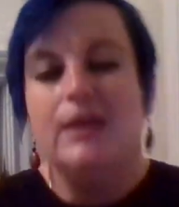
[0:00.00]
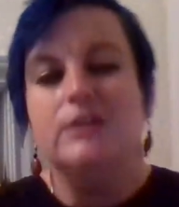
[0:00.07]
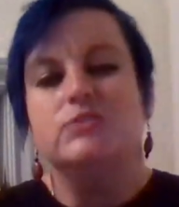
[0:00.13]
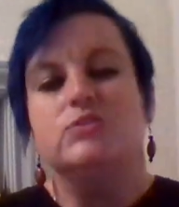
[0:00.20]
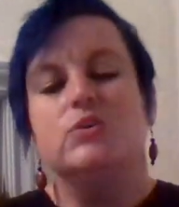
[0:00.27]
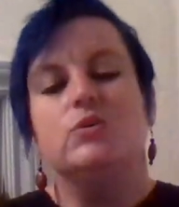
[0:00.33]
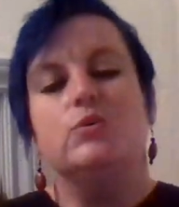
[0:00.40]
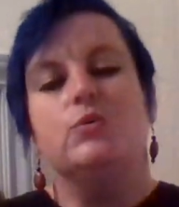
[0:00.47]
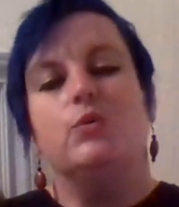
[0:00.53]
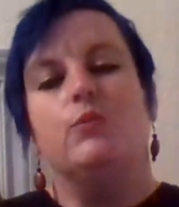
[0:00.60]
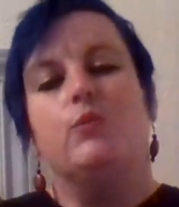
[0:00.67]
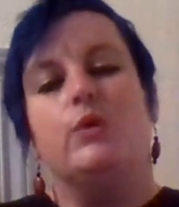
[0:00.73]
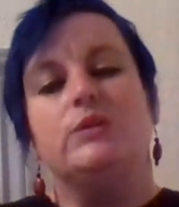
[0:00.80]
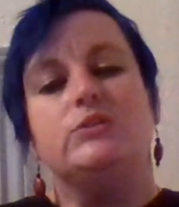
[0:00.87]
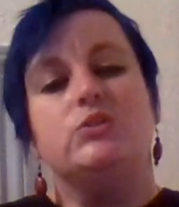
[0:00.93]
So
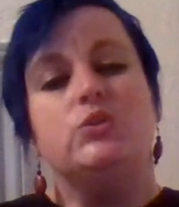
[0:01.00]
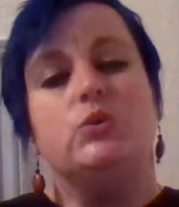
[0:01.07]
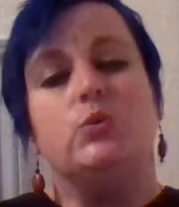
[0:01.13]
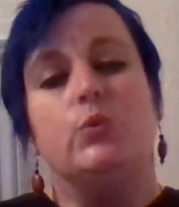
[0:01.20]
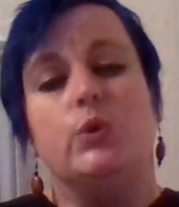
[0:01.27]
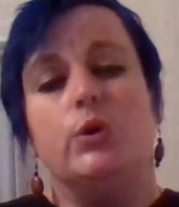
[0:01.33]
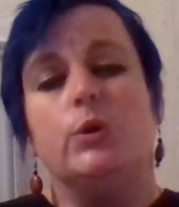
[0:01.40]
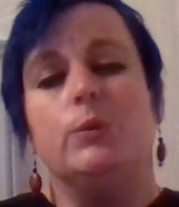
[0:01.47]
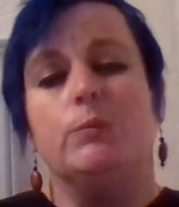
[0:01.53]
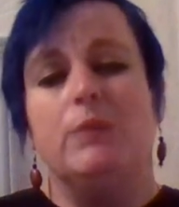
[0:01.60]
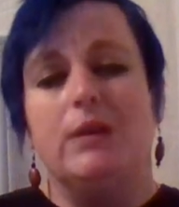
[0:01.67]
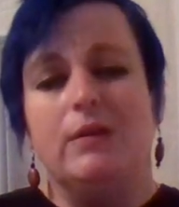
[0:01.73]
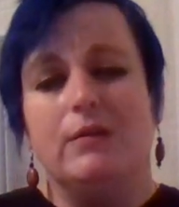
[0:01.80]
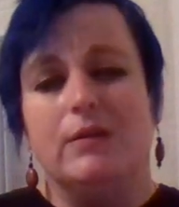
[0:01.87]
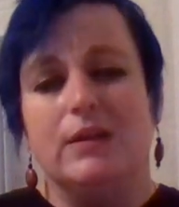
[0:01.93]
once you were
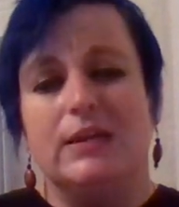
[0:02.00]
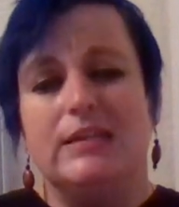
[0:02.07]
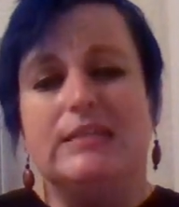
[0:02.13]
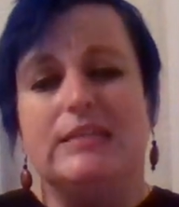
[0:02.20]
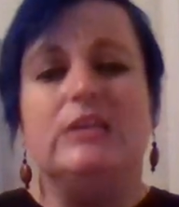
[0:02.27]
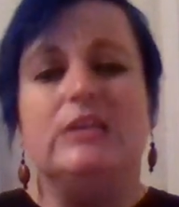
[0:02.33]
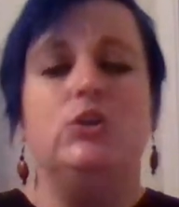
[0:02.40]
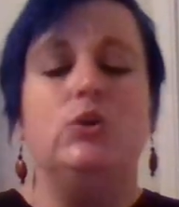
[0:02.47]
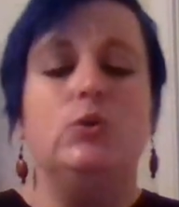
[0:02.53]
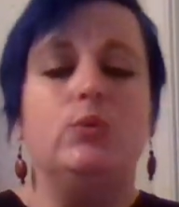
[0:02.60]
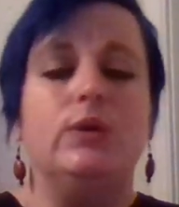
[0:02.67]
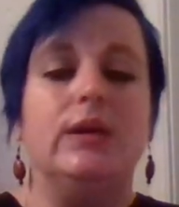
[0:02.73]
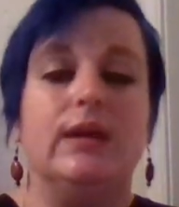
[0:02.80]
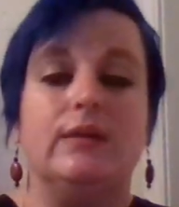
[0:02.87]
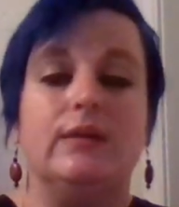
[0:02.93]
married, you
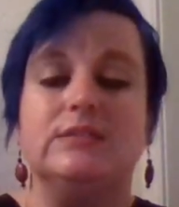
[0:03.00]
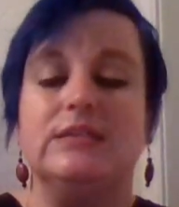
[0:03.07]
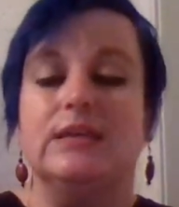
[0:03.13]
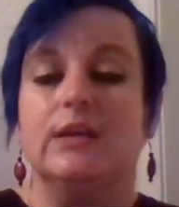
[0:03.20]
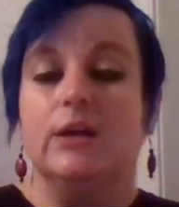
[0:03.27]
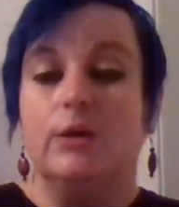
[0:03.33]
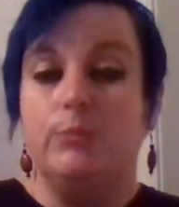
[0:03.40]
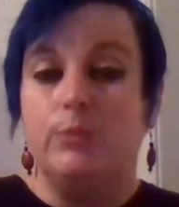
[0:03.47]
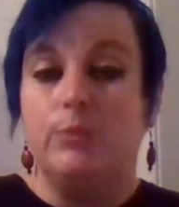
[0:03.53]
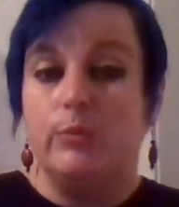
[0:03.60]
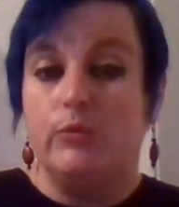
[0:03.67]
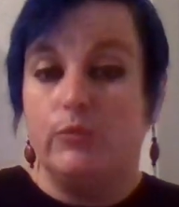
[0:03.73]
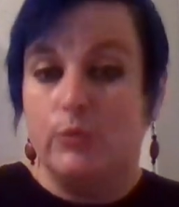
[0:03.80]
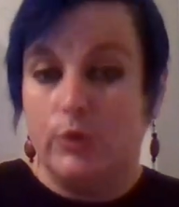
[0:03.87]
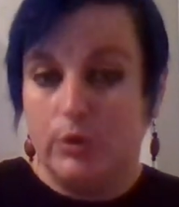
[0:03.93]
would have to get up
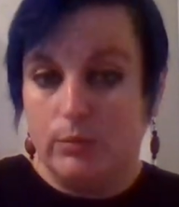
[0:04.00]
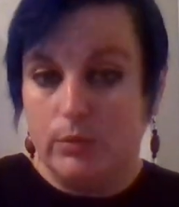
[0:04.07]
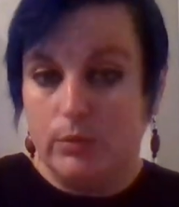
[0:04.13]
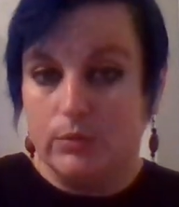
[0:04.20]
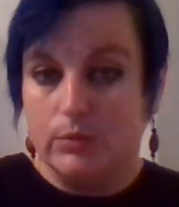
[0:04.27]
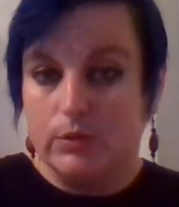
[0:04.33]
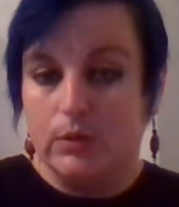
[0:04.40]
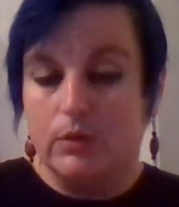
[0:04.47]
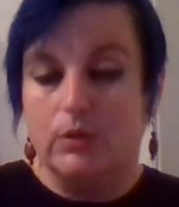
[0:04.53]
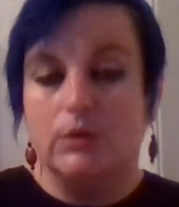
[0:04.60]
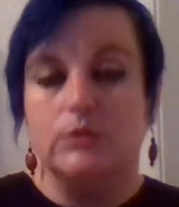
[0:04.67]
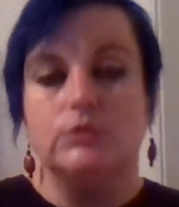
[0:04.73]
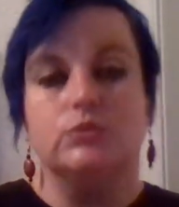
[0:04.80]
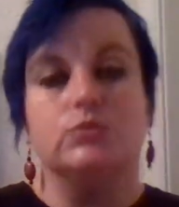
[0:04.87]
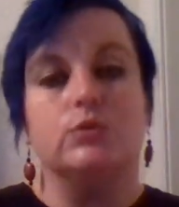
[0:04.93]
before your
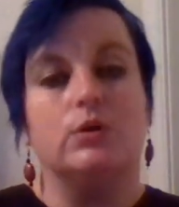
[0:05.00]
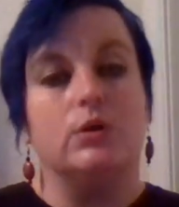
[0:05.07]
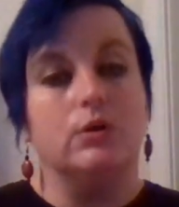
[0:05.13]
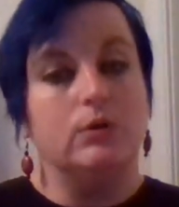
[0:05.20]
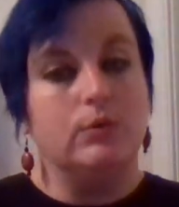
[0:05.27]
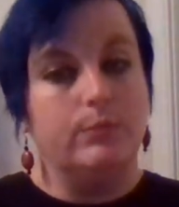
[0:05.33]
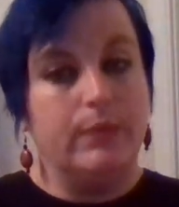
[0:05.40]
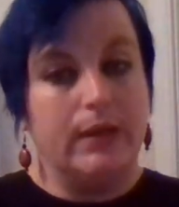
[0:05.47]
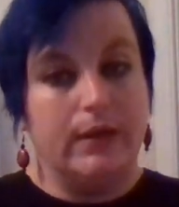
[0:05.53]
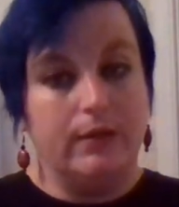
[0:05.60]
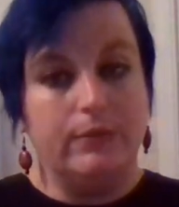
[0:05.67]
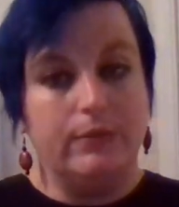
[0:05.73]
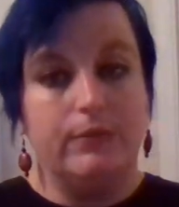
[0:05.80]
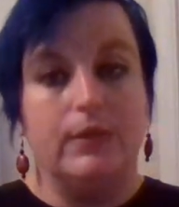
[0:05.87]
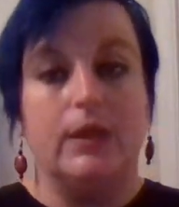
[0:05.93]
mother-in-law, draw her
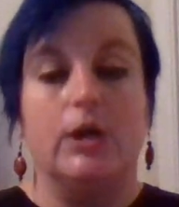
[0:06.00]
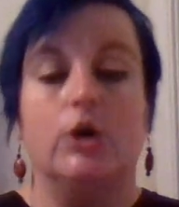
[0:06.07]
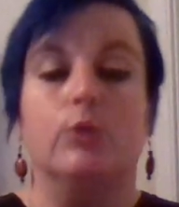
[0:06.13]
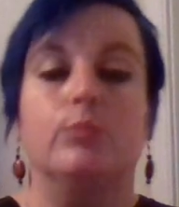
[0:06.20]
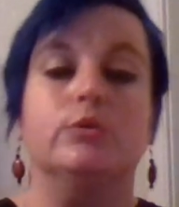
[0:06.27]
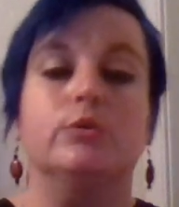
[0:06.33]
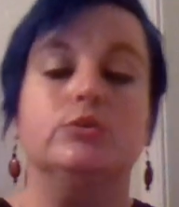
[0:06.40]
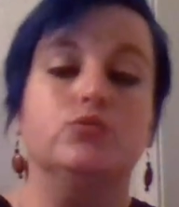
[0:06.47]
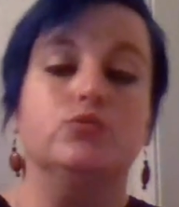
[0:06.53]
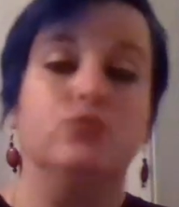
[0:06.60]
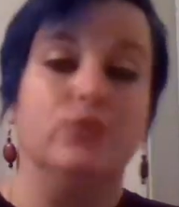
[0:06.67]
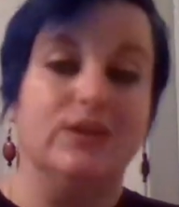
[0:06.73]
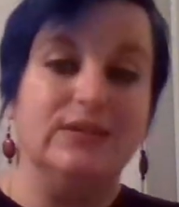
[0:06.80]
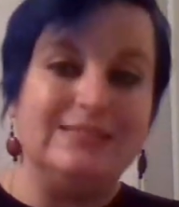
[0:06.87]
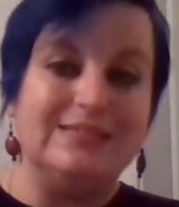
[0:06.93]
bath, help her
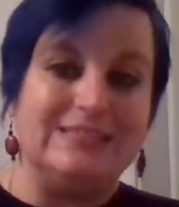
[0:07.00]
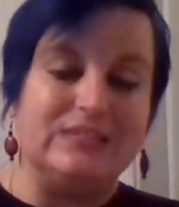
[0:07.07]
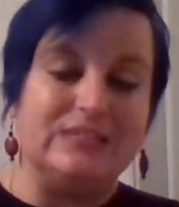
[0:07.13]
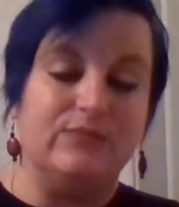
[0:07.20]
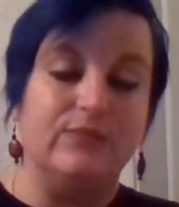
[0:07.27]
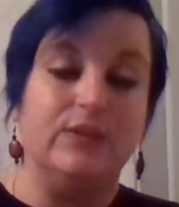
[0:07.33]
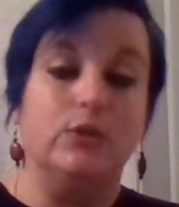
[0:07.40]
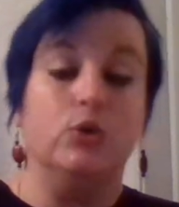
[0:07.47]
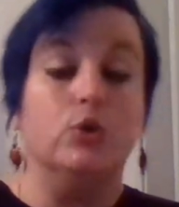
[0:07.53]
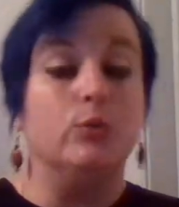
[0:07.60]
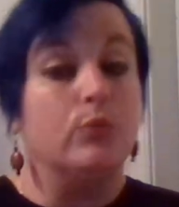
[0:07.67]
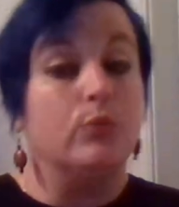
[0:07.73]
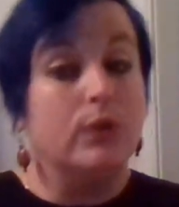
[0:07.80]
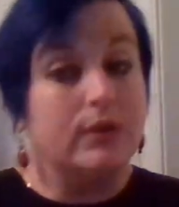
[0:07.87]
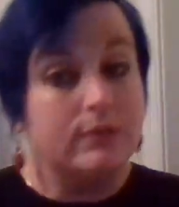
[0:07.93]
dress, feed her
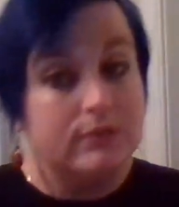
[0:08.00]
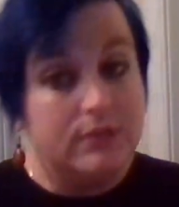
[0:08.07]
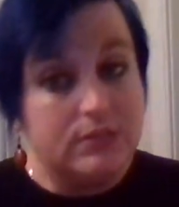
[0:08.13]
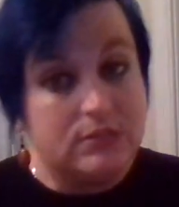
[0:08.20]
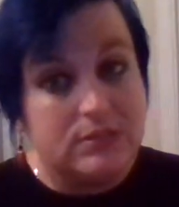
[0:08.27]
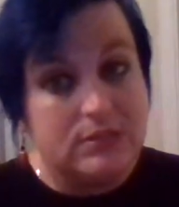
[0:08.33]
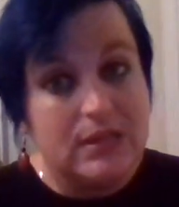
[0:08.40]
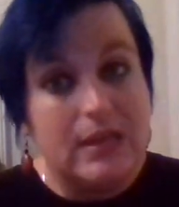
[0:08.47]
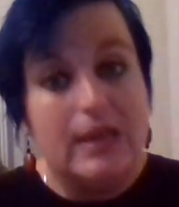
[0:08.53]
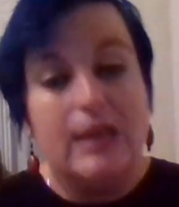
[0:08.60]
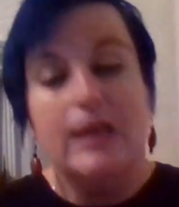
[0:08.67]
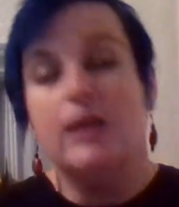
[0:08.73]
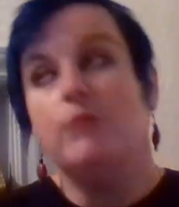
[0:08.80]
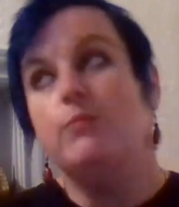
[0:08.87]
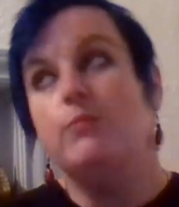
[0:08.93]
breakfast,
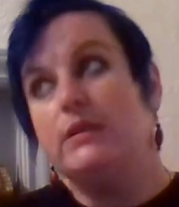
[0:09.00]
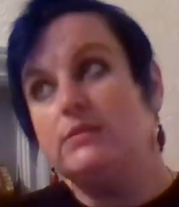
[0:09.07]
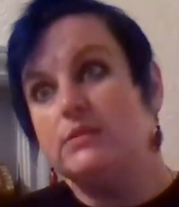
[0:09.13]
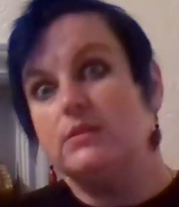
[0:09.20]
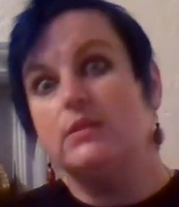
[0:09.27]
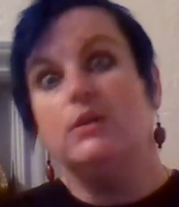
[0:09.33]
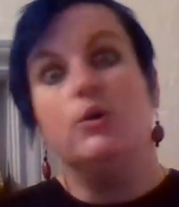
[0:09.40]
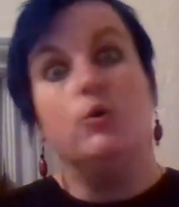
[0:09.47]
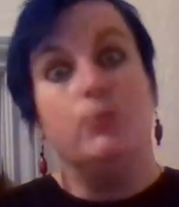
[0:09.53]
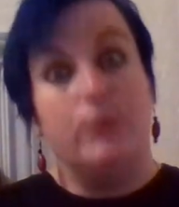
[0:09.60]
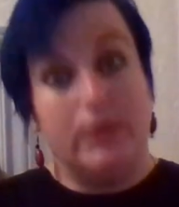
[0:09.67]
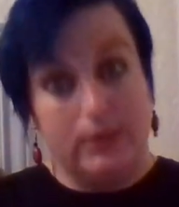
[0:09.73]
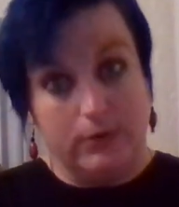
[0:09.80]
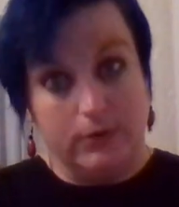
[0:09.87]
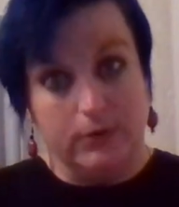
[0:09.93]
and basically
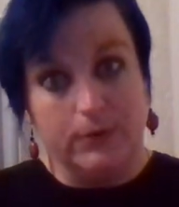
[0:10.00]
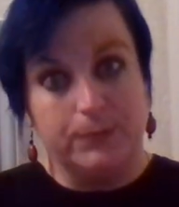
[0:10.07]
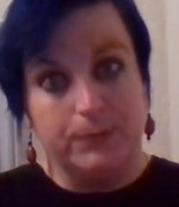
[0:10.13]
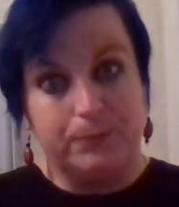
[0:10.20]
obey her.